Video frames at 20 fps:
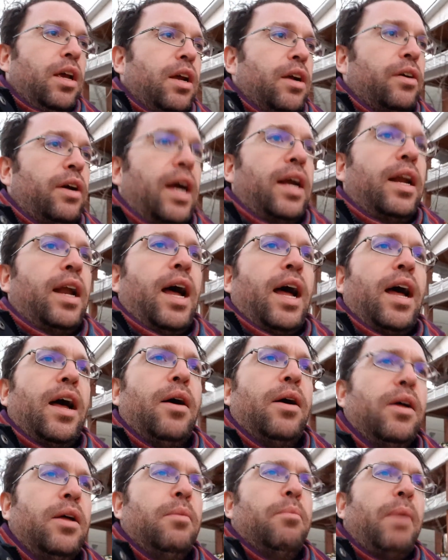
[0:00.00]
right?
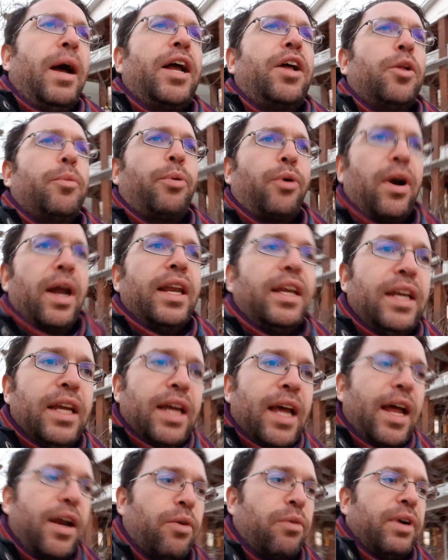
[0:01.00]
Michael Parenti
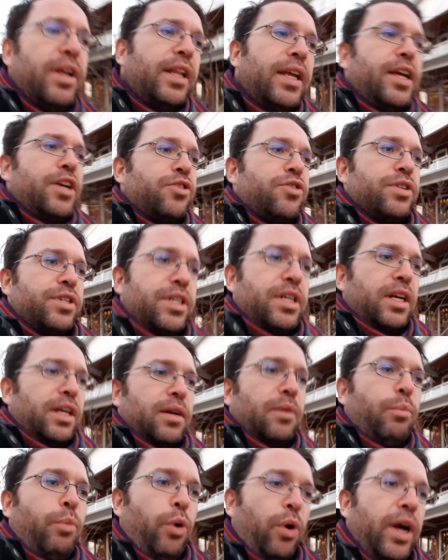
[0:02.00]
had a really
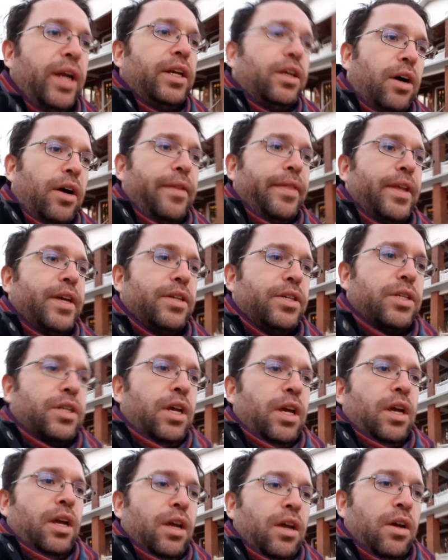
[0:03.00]
interesting point on this,
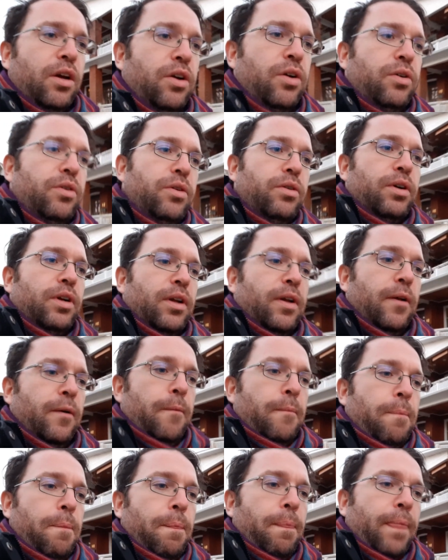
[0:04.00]

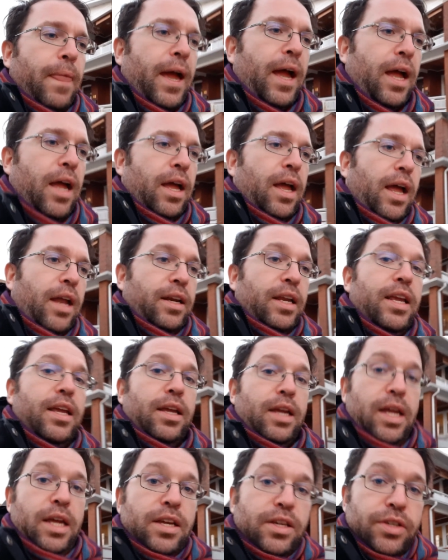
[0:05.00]
and
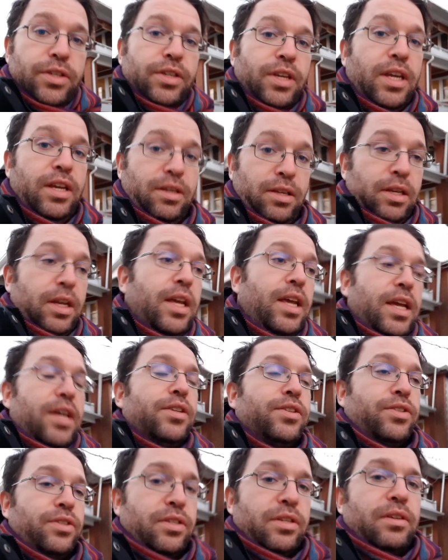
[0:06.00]
he
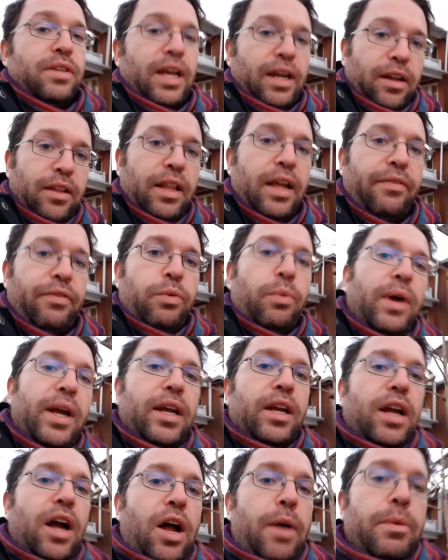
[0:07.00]
is like a
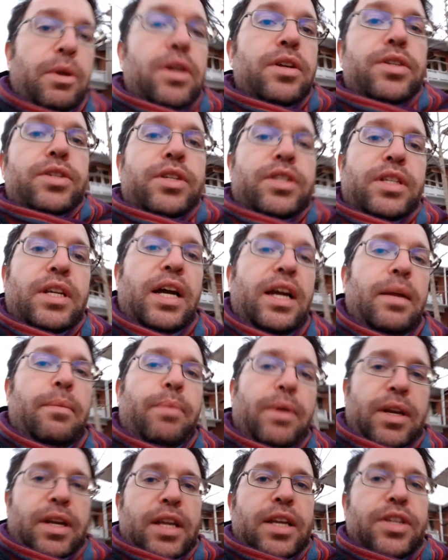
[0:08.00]
left-wing communist type,
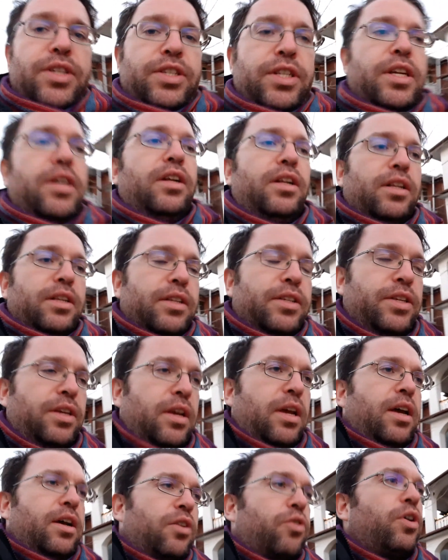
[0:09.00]
and he still,
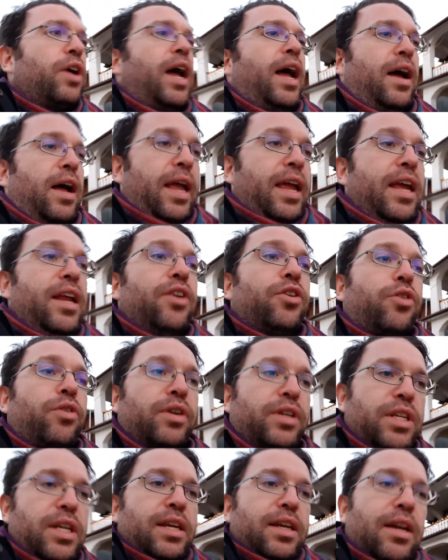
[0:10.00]
in
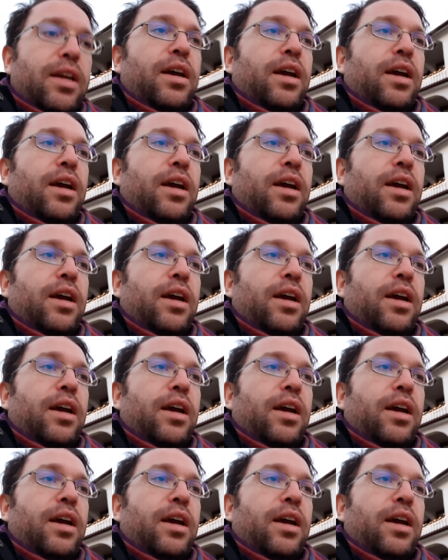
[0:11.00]
critique